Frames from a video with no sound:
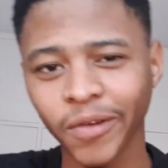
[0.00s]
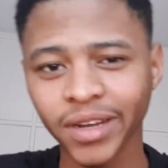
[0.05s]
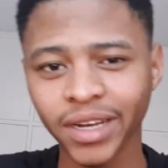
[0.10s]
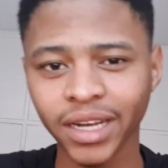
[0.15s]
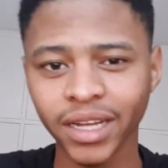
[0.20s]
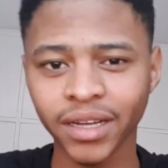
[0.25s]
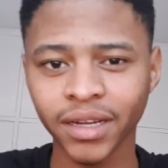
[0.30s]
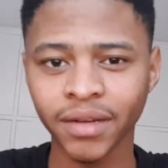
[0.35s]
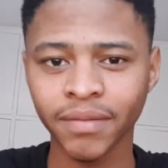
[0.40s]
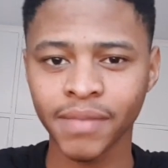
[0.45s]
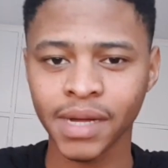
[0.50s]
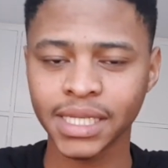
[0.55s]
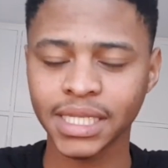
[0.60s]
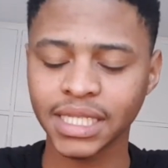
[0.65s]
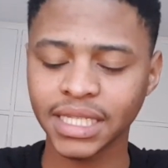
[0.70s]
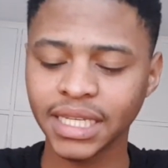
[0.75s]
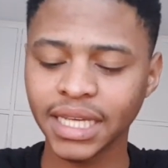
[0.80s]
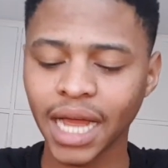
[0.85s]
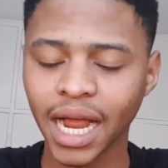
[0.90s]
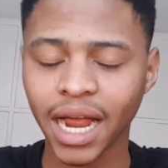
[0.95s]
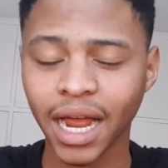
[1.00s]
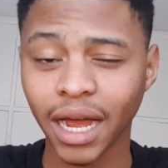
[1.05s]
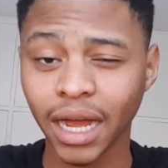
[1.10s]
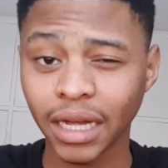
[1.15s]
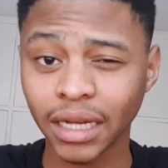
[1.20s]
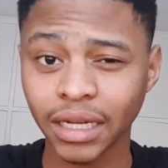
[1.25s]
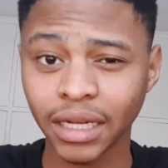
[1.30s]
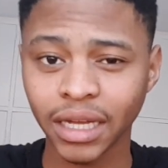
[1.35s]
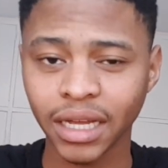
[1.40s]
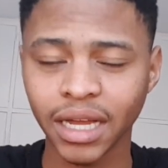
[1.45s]
Zixolile
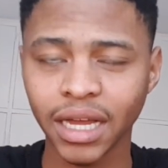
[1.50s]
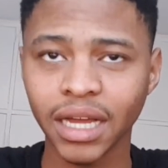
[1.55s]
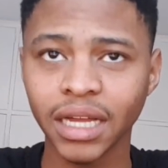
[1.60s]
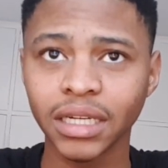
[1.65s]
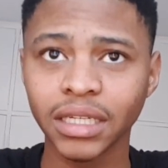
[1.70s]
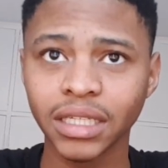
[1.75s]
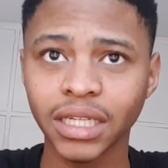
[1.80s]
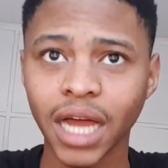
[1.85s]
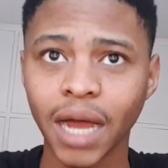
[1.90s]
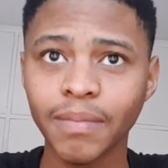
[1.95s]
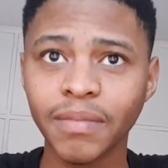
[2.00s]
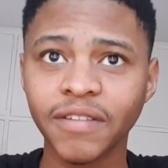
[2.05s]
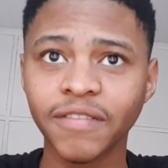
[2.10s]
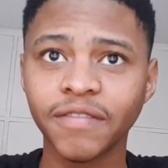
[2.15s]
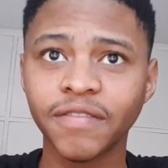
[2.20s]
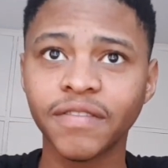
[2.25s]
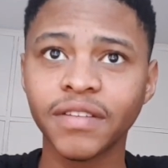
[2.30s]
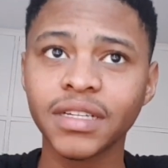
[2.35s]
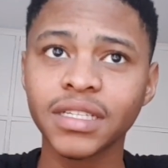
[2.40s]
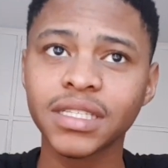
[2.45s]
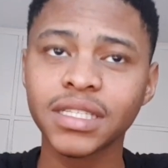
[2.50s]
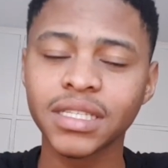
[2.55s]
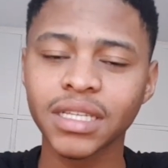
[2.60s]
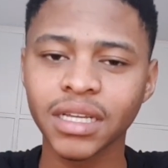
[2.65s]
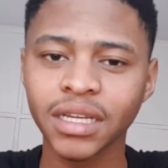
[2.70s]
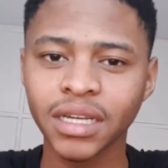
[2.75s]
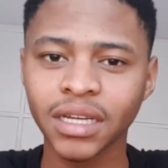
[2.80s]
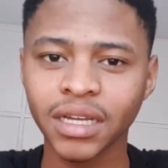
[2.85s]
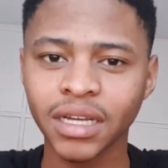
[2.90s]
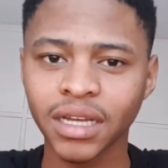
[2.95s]
Masiyakaha, and I'm a Wits
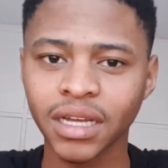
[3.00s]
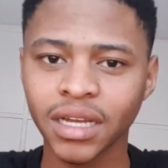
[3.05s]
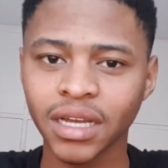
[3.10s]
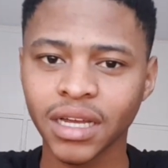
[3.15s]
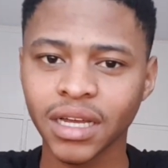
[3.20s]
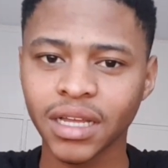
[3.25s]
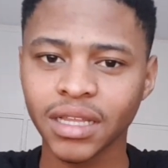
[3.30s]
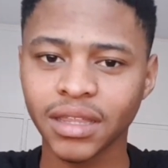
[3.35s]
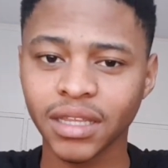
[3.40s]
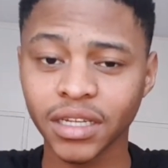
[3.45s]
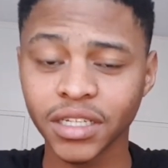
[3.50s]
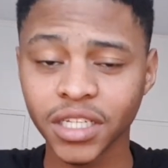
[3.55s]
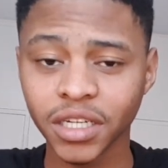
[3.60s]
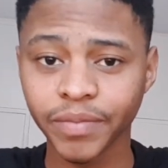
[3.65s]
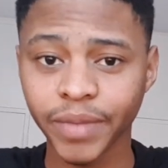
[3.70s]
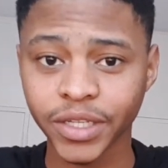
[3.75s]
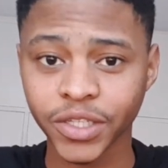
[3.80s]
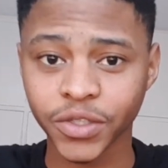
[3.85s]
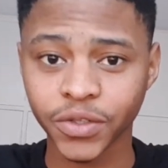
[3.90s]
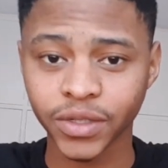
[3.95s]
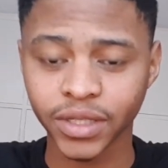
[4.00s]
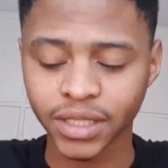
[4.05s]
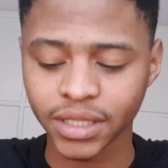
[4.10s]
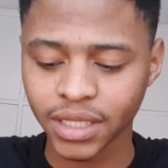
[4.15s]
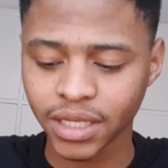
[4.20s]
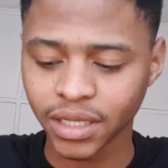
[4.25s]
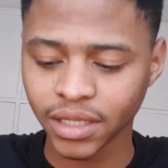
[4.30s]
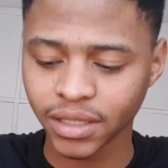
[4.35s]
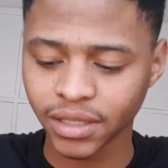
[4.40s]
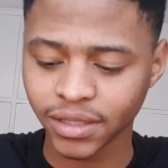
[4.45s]
third year med
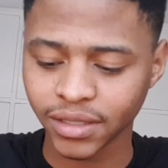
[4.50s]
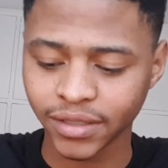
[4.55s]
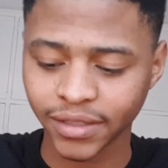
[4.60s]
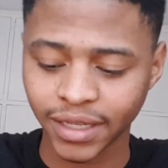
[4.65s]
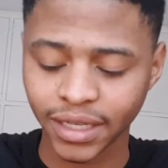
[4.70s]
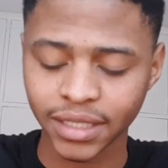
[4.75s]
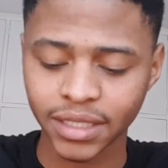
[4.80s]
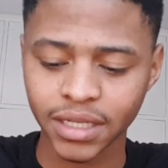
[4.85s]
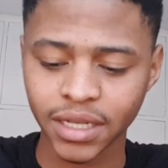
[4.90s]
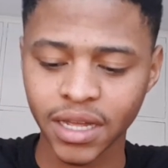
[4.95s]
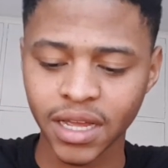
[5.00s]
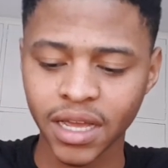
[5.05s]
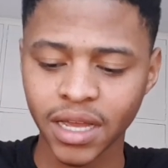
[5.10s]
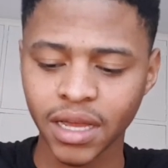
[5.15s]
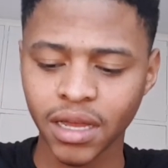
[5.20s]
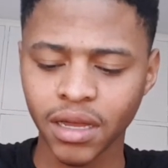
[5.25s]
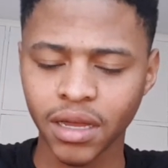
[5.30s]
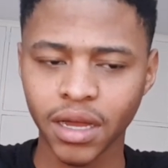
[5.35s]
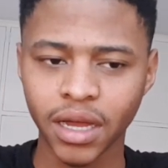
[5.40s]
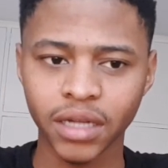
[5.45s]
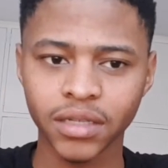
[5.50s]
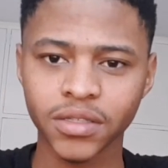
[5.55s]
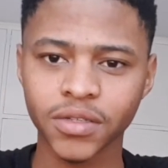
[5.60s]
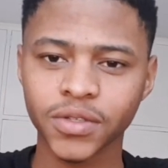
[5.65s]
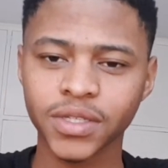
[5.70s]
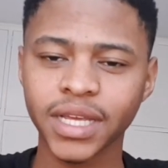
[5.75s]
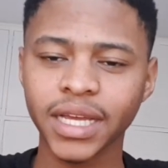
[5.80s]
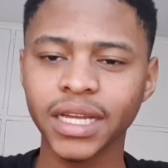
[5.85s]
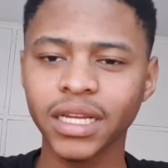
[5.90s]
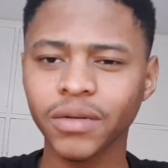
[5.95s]
student, right? And
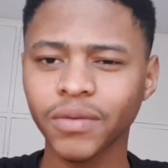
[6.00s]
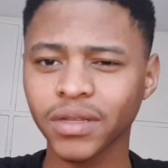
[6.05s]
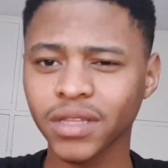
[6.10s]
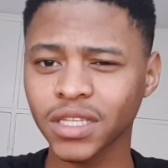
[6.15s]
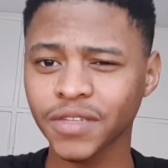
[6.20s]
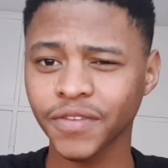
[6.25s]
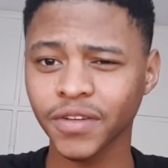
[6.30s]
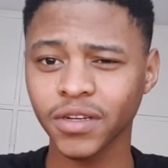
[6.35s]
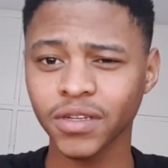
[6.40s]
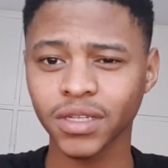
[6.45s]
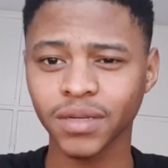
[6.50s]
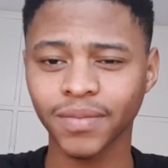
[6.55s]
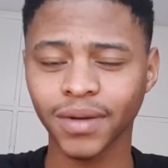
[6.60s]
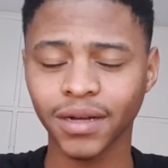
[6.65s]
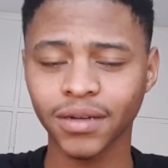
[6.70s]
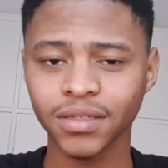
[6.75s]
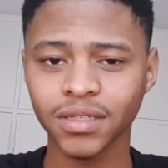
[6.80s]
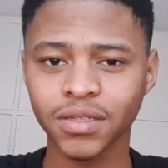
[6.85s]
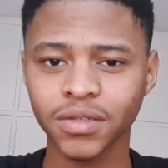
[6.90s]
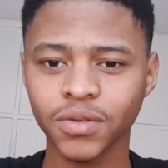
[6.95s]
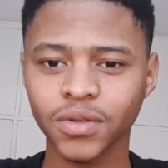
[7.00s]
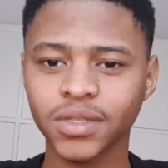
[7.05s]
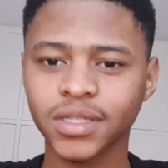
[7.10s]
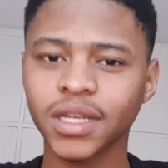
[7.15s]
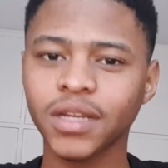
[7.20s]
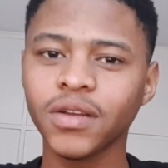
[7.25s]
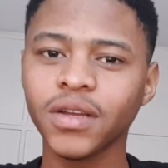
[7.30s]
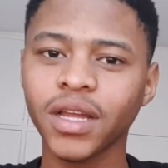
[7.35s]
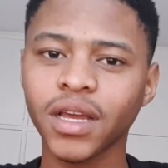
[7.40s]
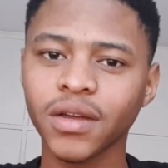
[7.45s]
technically what this video is about,
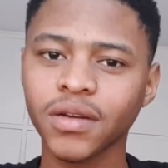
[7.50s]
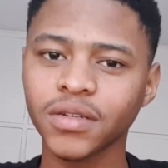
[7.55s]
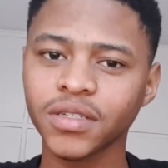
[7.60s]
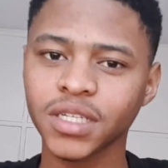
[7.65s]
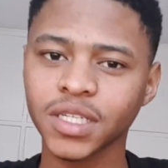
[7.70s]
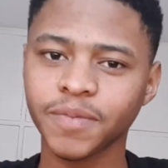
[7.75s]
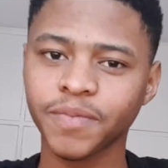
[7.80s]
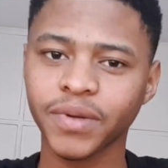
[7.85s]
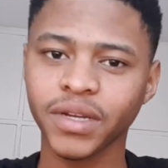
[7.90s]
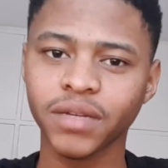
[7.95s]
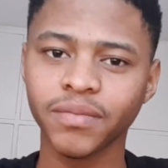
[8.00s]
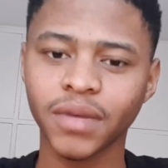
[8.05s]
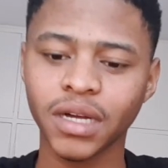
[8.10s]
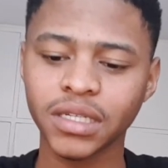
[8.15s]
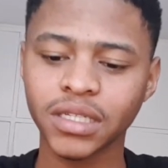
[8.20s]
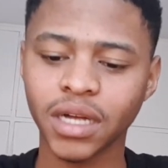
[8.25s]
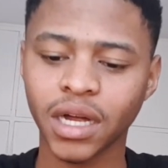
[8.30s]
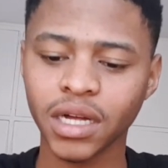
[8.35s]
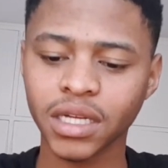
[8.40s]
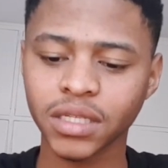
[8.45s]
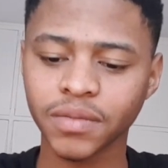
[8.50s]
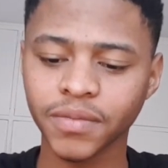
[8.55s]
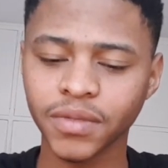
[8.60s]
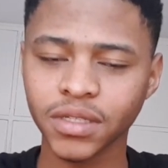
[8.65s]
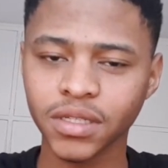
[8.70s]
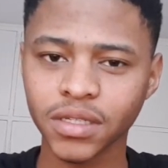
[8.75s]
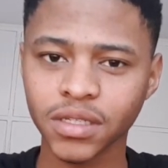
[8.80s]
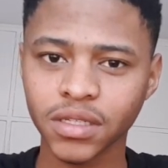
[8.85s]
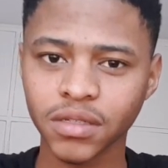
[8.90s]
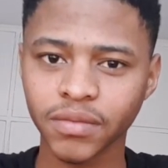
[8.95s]
Seluleko just pretty much asked me
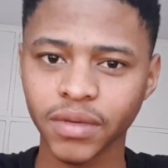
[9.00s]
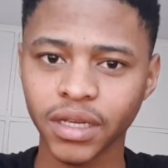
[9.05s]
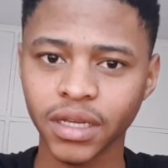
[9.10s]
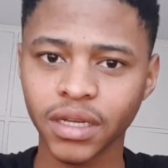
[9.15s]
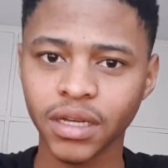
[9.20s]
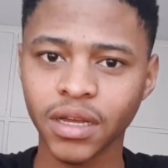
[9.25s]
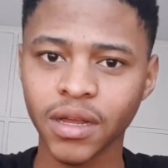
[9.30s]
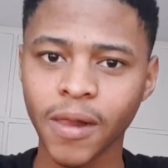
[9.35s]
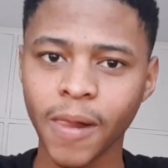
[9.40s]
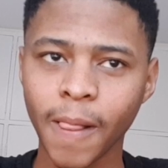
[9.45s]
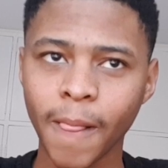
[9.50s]
just to make